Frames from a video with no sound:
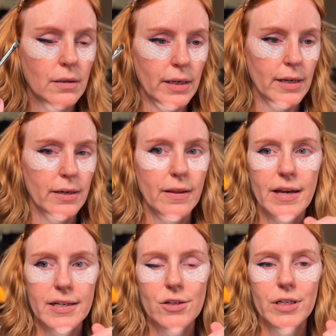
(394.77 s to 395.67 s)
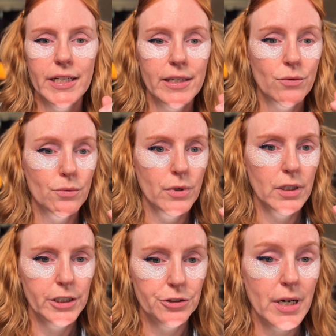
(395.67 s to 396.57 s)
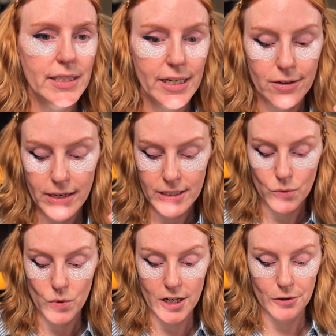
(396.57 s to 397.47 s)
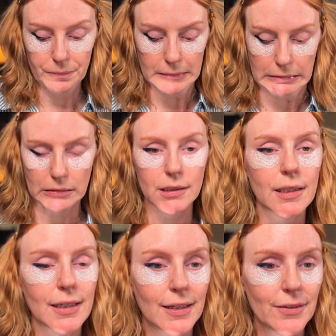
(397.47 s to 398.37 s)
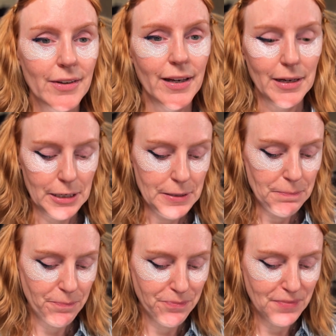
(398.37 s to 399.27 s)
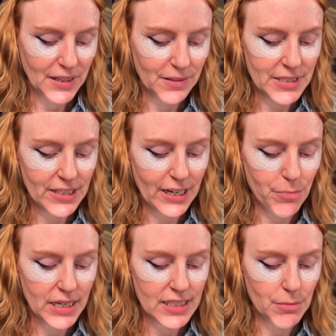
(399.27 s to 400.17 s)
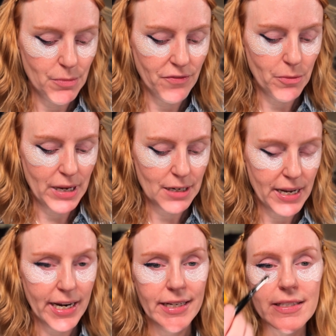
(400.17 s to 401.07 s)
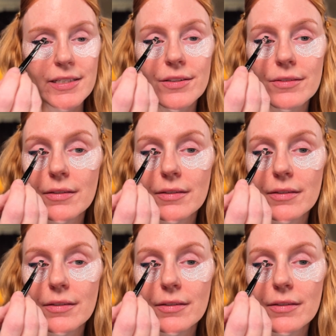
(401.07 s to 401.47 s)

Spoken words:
And that is already really dried down as well. Okay, see, can I pick some up off the back of my hand still?